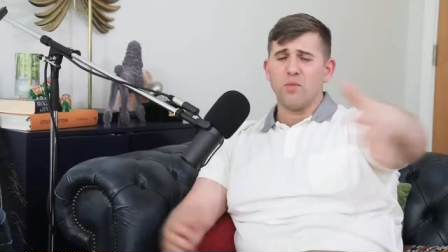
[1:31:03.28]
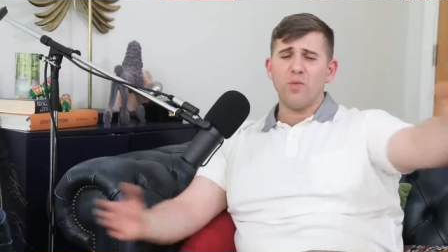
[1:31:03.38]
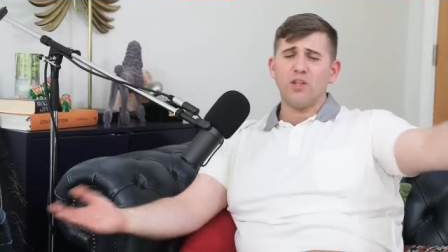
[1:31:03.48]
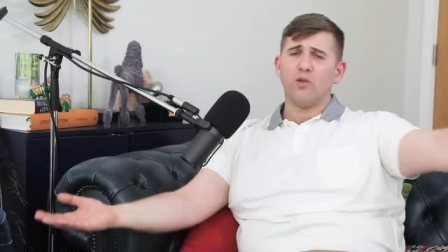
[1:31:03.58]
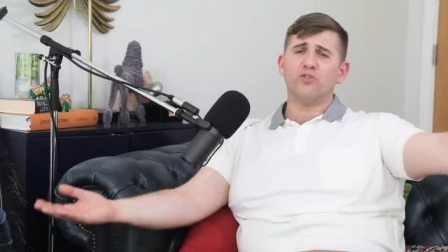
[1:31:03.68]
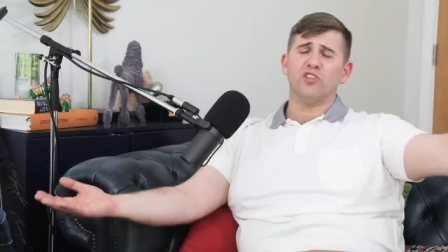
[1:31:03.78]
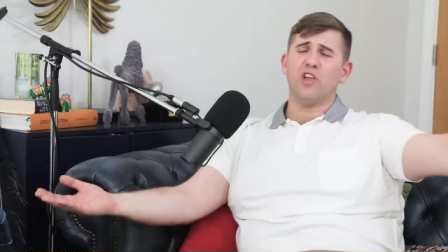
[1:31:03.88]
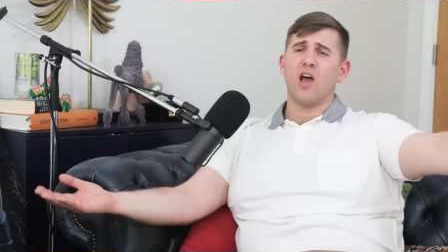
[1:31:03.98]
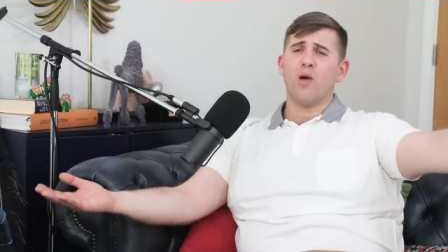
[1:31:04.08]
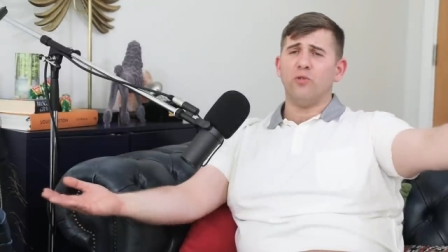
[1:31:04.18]
the middle of the
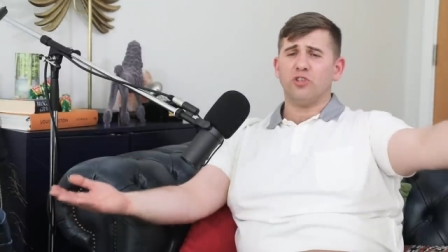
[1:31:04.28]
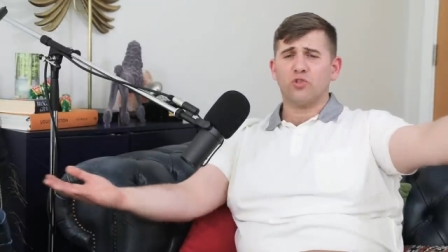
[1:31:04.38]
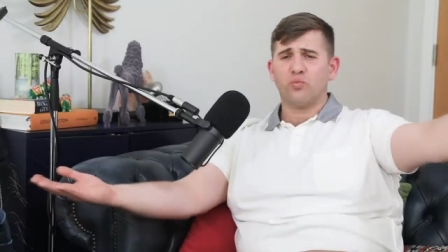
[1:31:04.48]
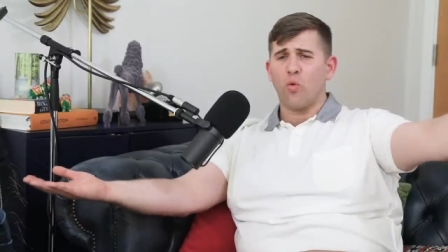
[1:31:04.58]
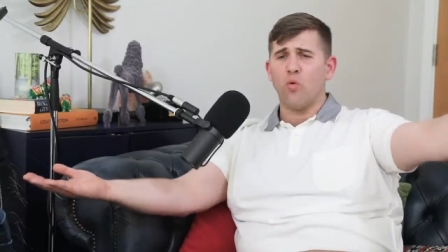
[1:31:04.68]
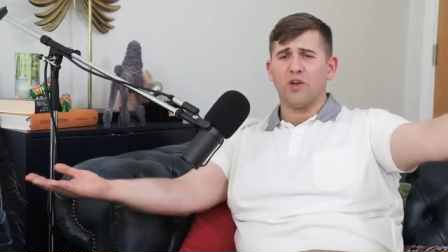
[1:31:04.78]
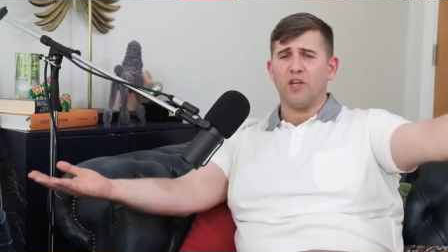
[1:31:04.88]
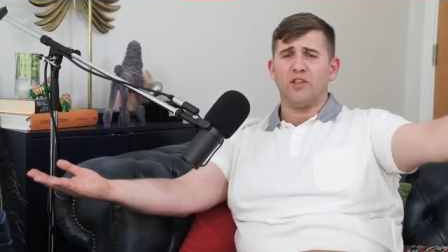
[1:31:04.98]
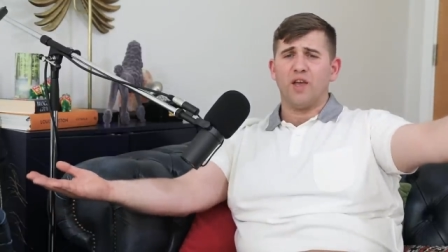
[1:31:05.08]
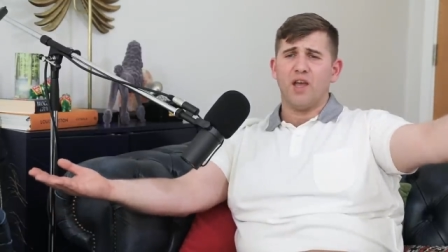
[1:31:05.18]
night, we're just
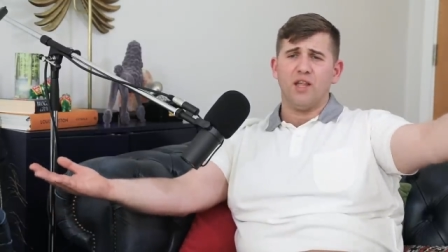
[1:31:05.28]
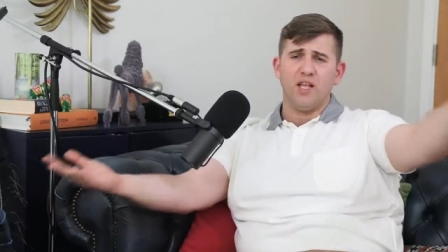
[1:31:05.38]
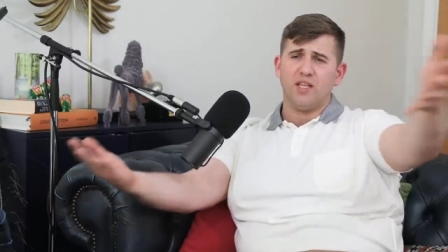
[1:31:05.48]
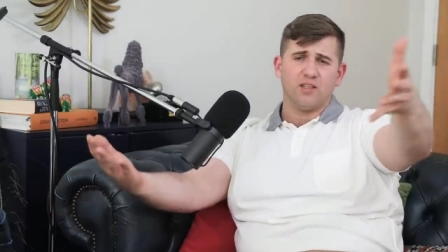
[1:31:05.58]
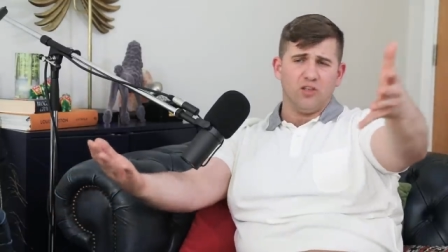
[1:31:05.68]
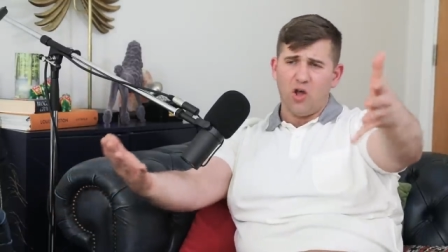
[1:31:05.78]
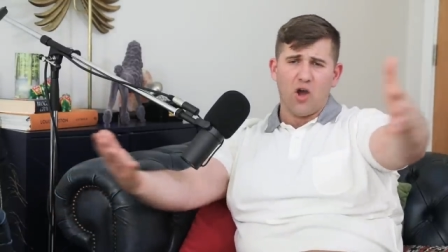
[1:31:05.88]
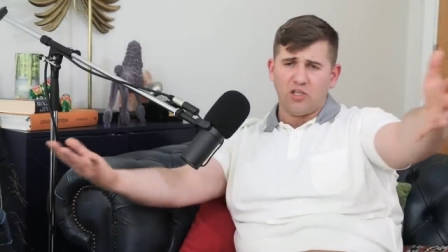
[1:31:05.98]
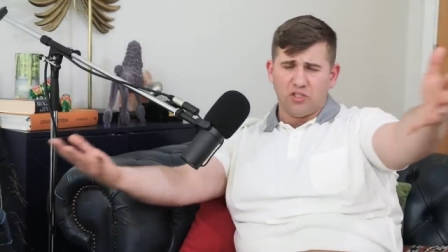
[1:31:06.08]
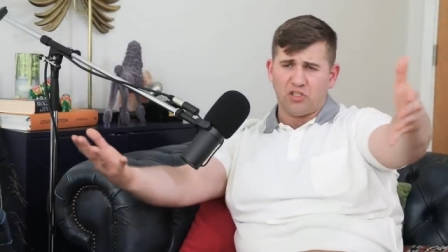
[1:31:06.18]
walking there and there's the
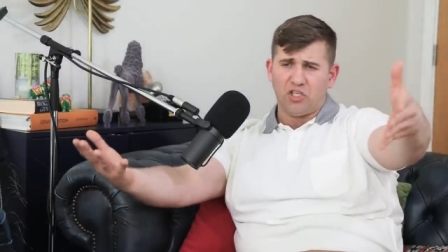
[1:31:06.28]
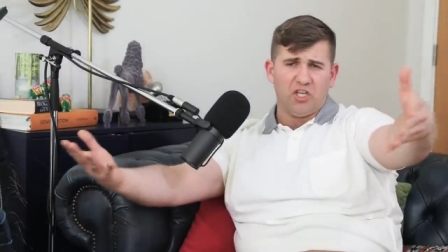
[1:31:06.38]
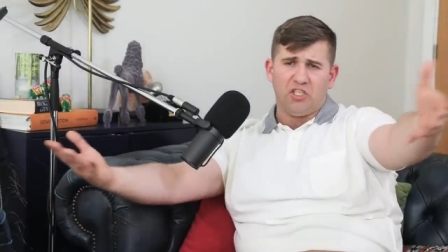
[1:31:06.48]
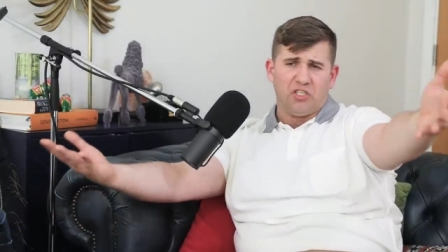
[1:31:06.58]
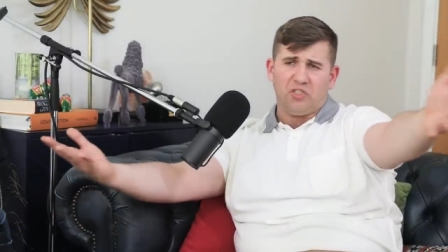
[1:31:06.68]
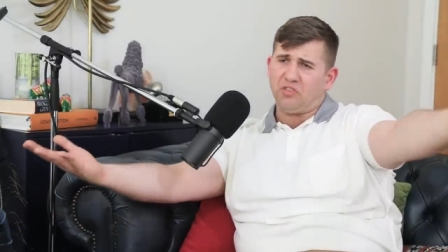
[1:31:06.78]
lions just eating